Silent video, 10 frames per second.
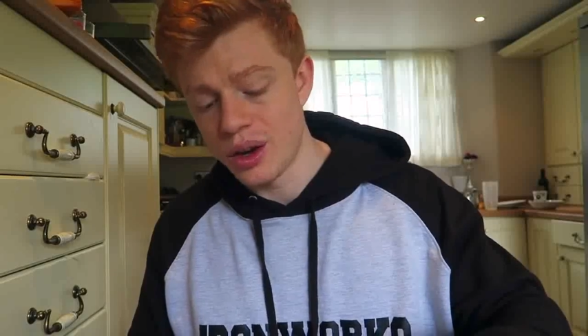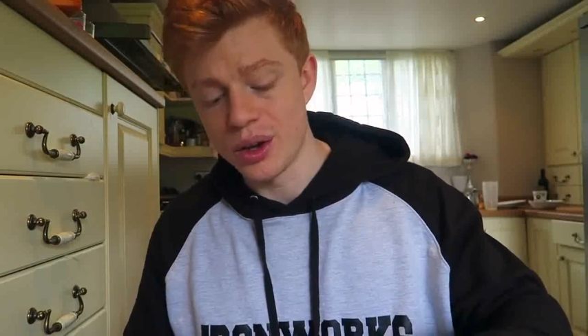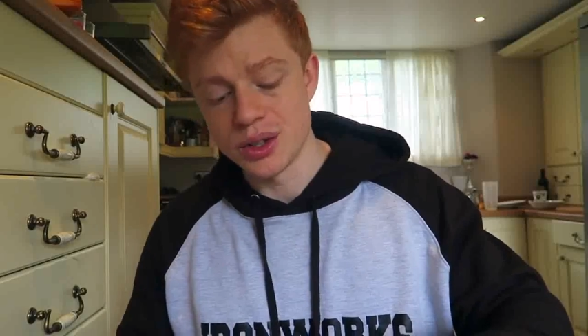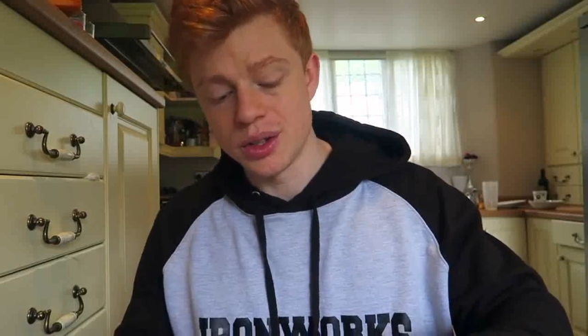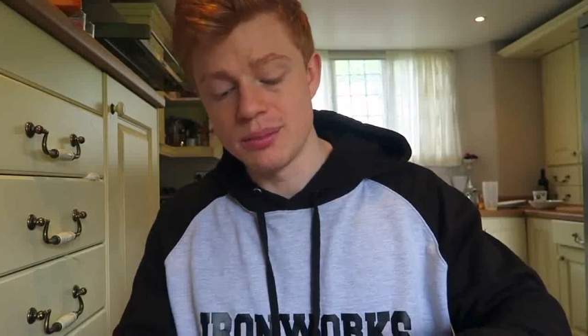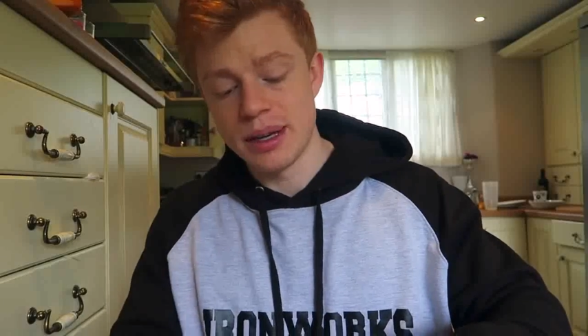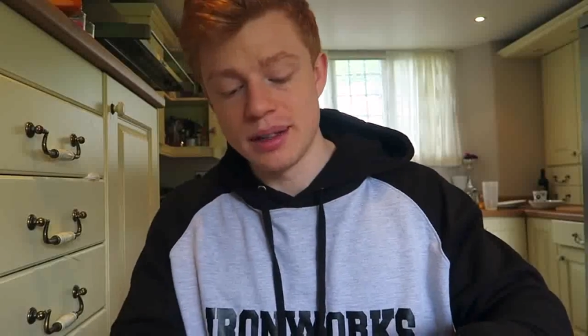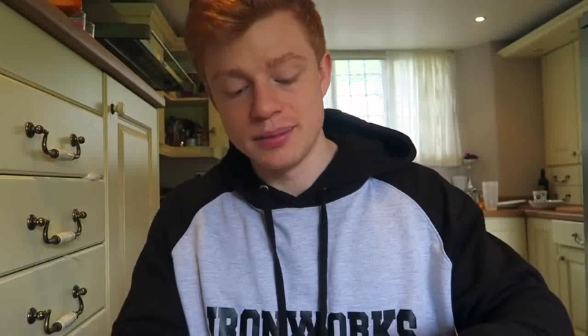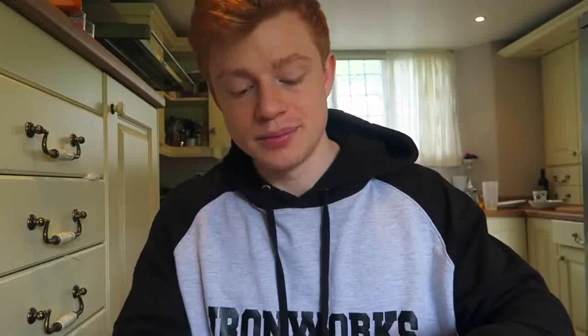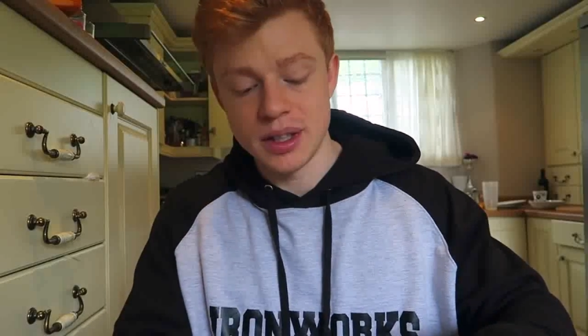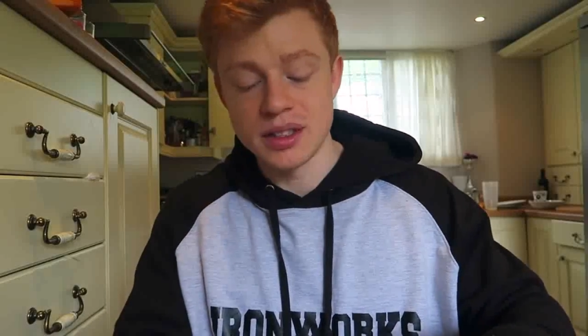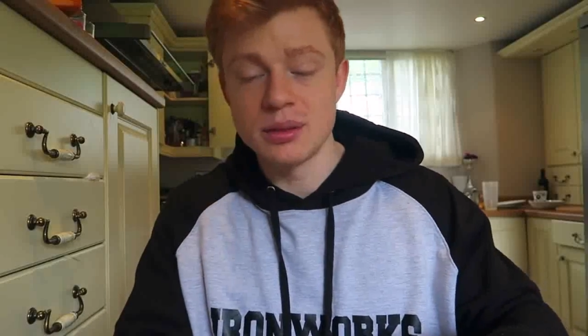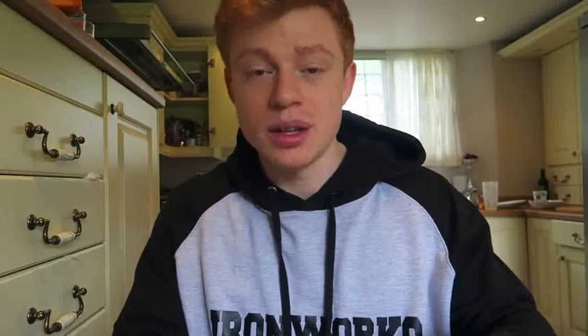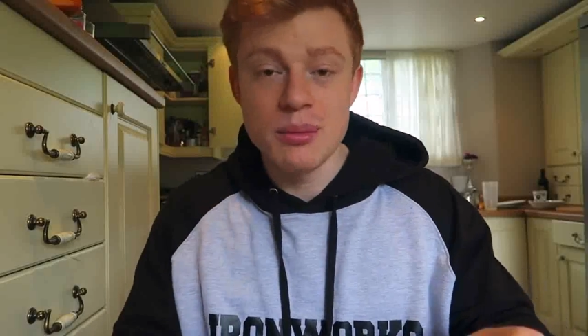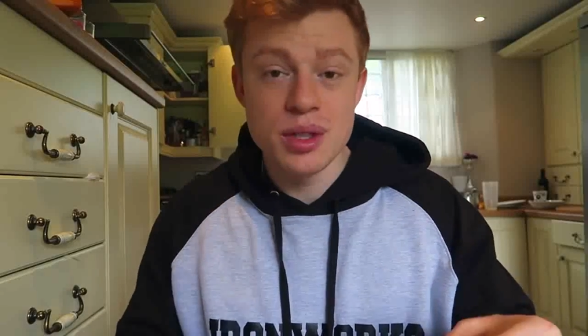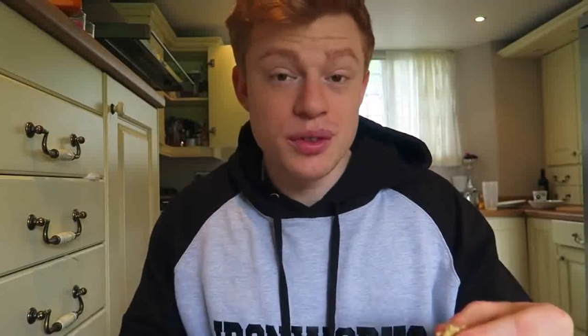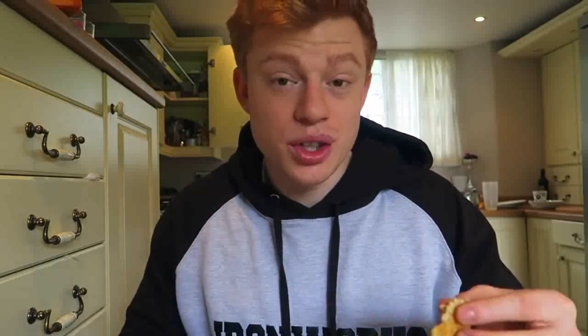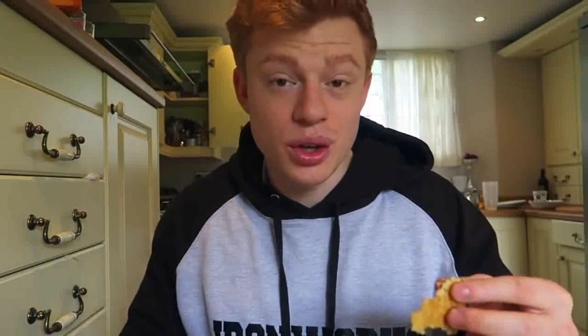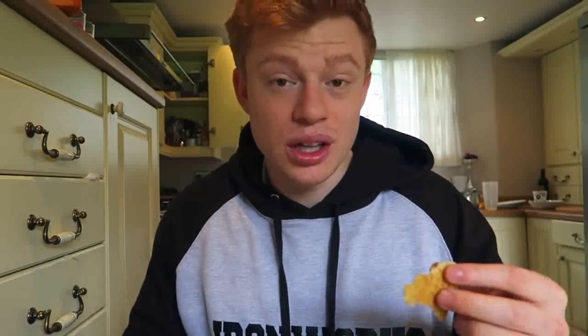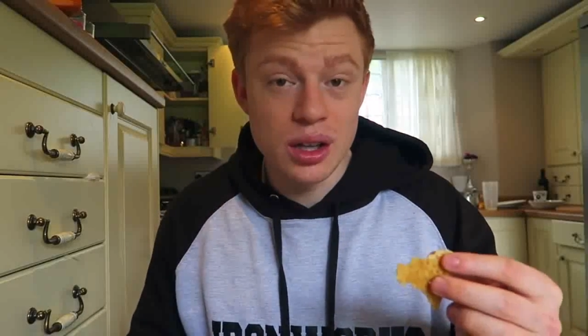Oh, it's good, man. Like sometimes if you
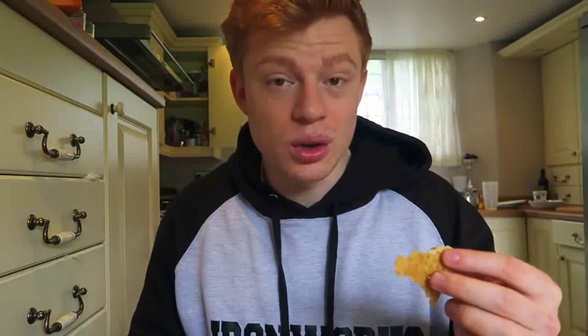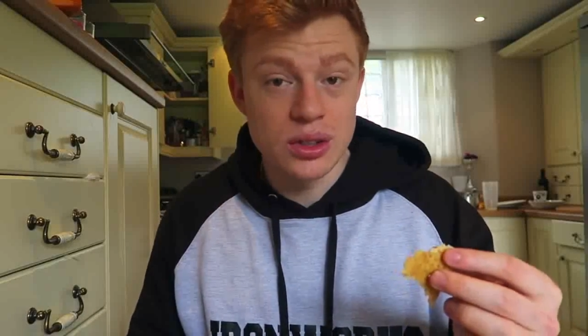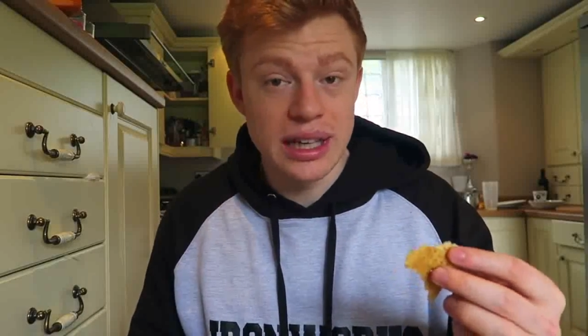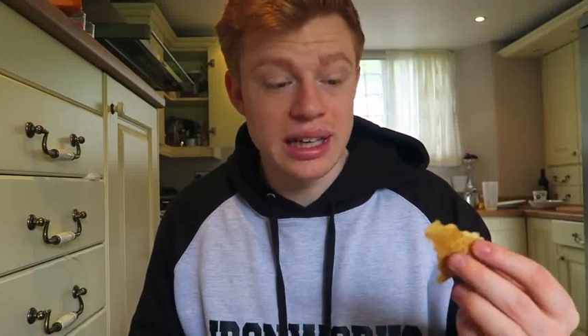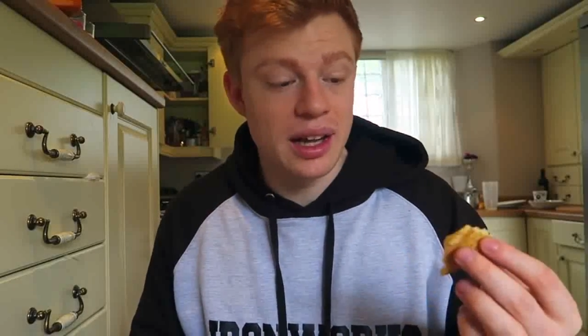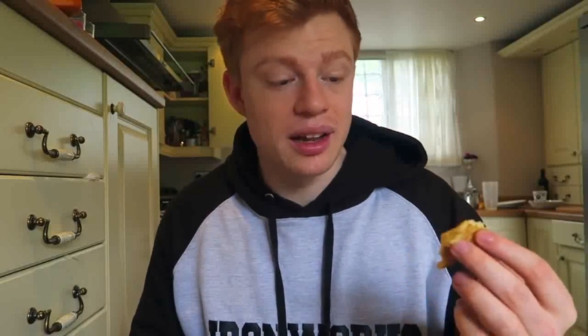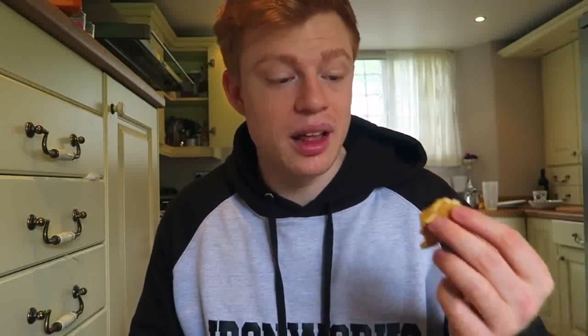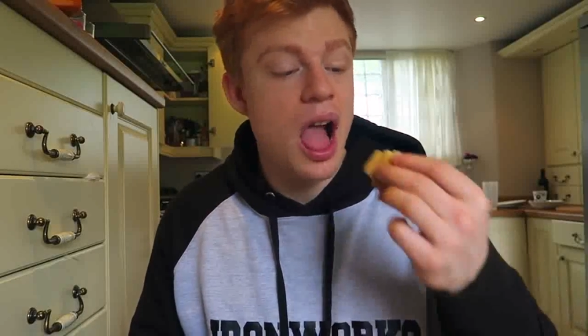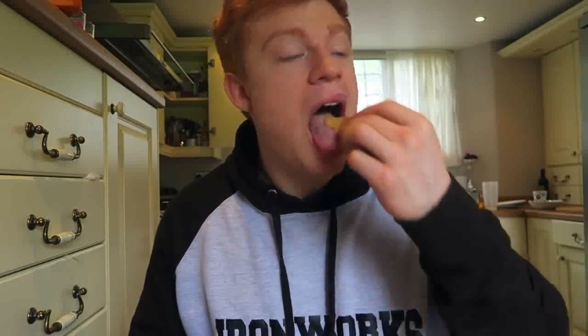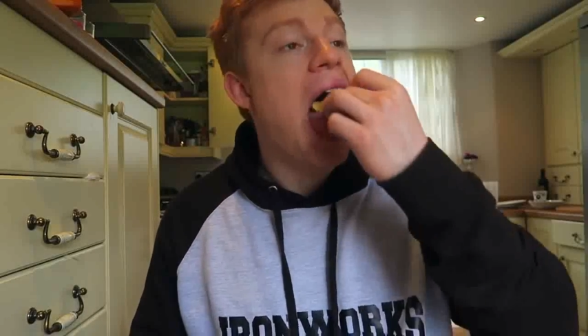don't eat the whole day, like